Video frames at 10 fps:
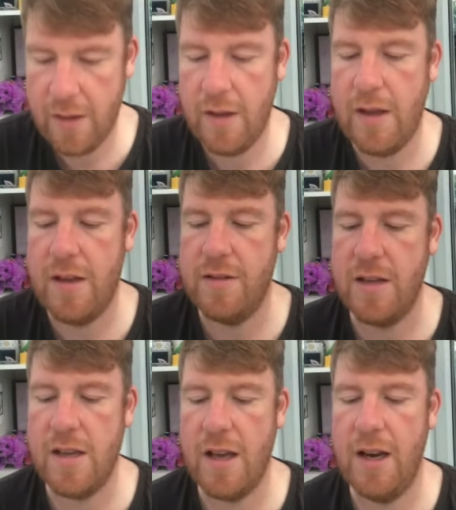is
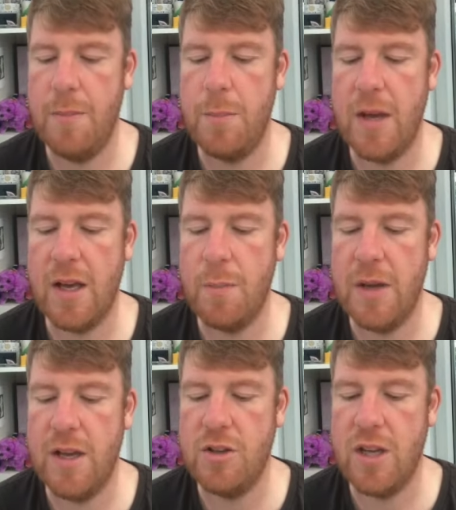the Olympic
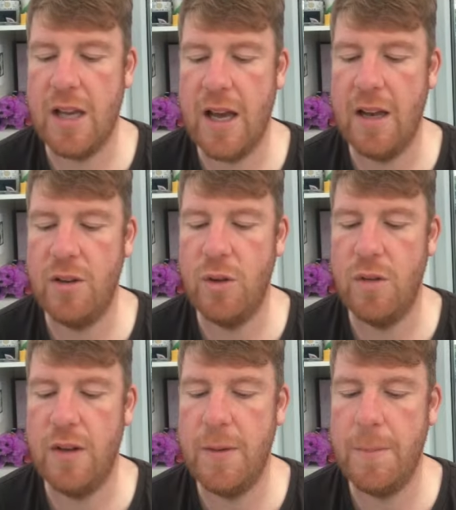Beijing handover.